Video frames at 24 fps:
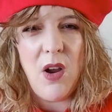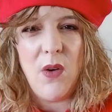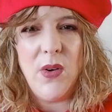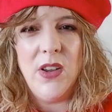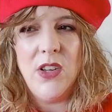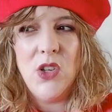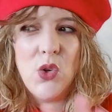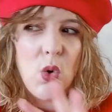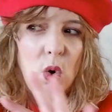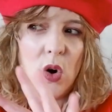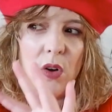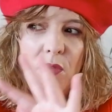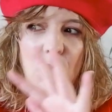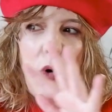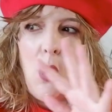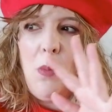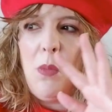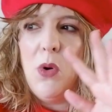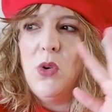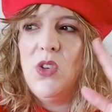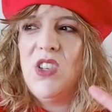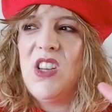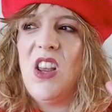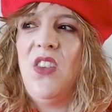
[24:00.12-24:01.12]
very sort of
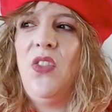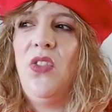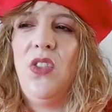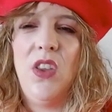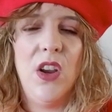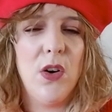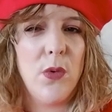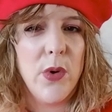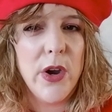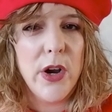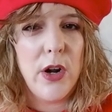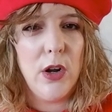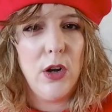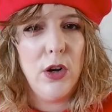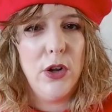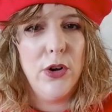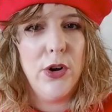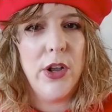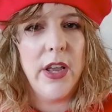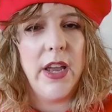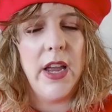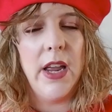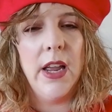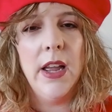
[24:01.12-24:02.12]
almost ethereal
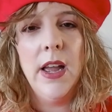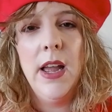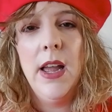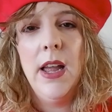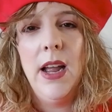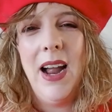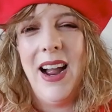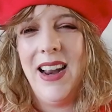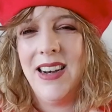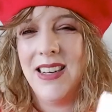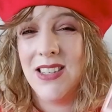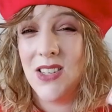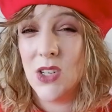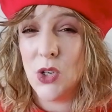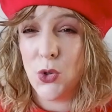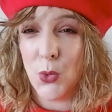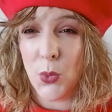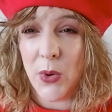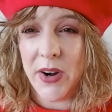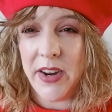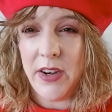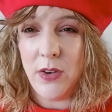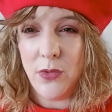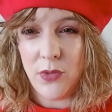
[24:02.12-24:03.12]
looking, and it's
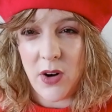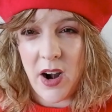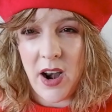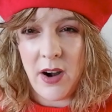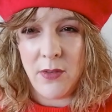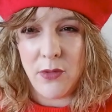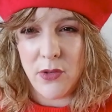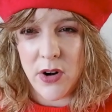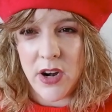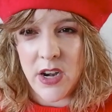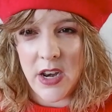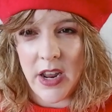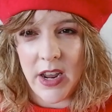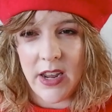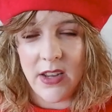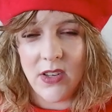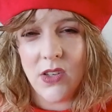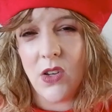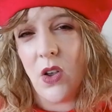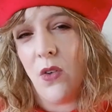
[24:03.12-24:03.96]
great for every day.